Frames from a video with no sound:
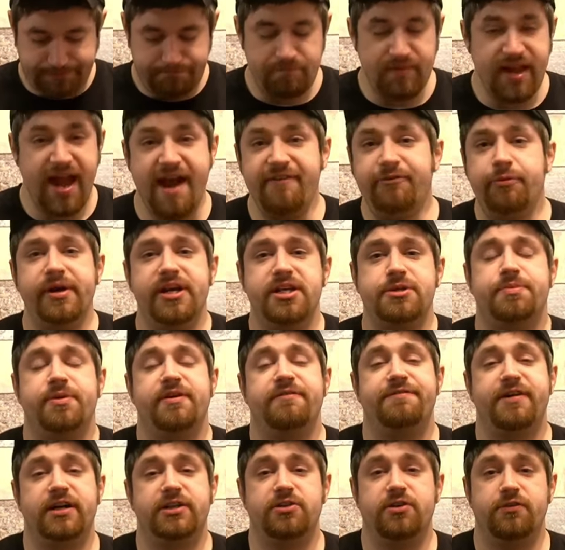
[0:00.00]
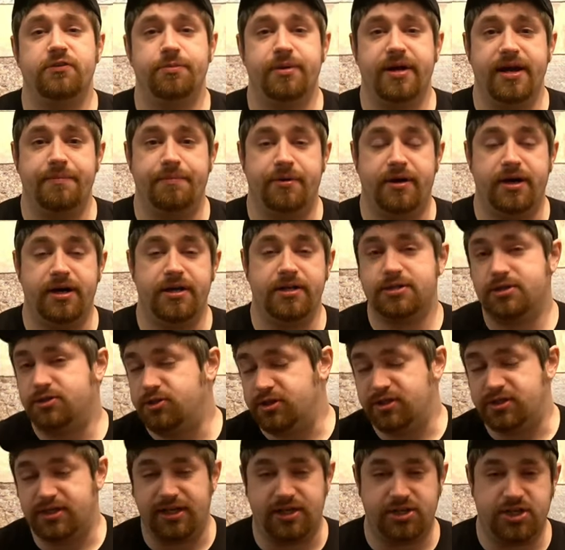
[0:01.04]
Everybody's been fucked over by a boss,
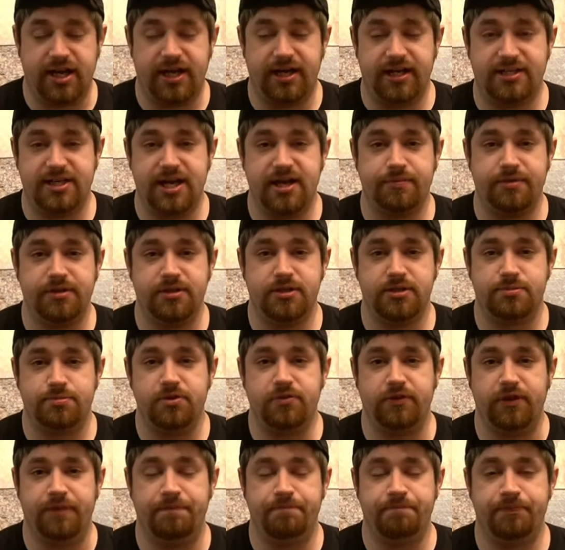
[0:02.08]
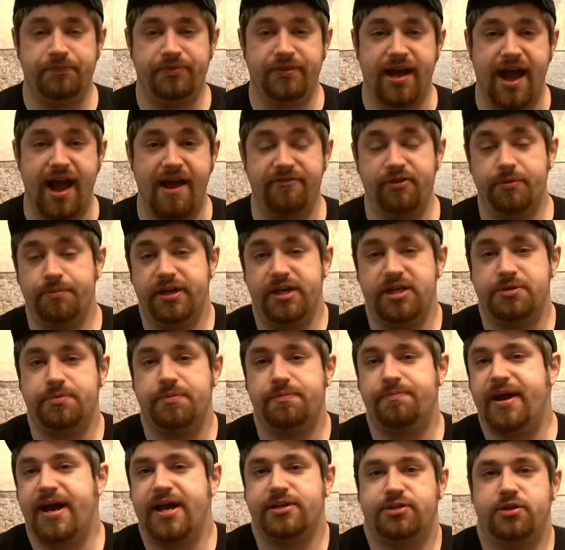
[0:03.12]
just like Channing Tatum in this movie. Everybody's been
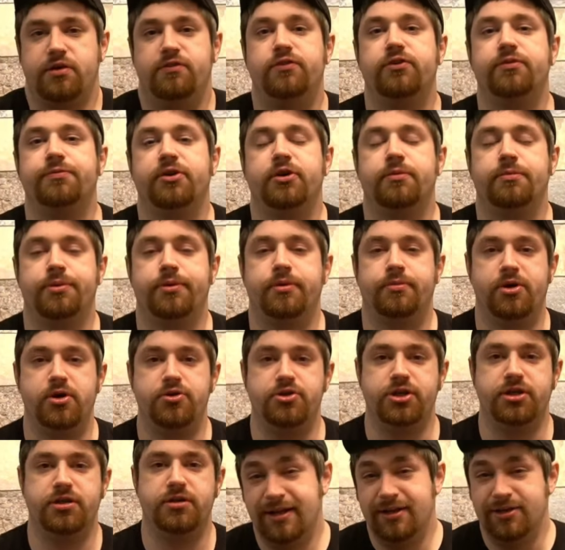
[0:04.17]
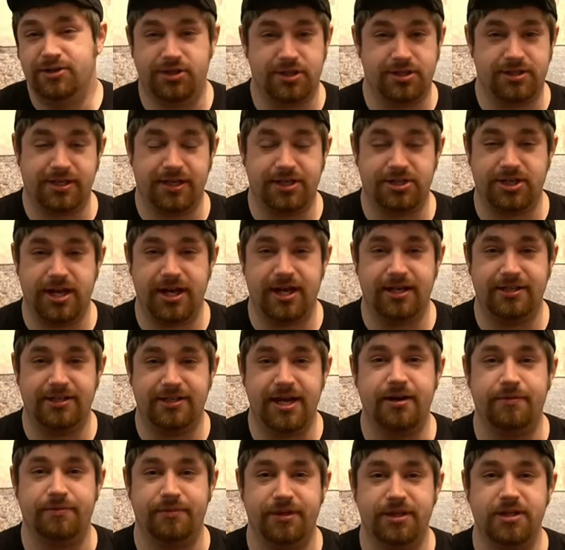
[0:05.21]
passed over for a promotion, just like Channing
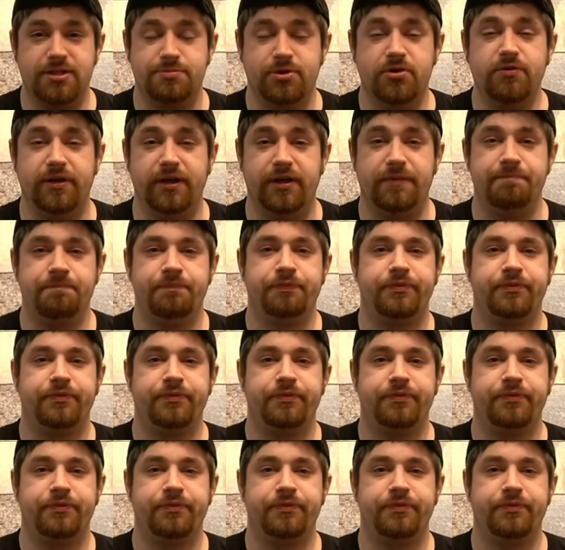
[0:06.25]
Tatum in this movie.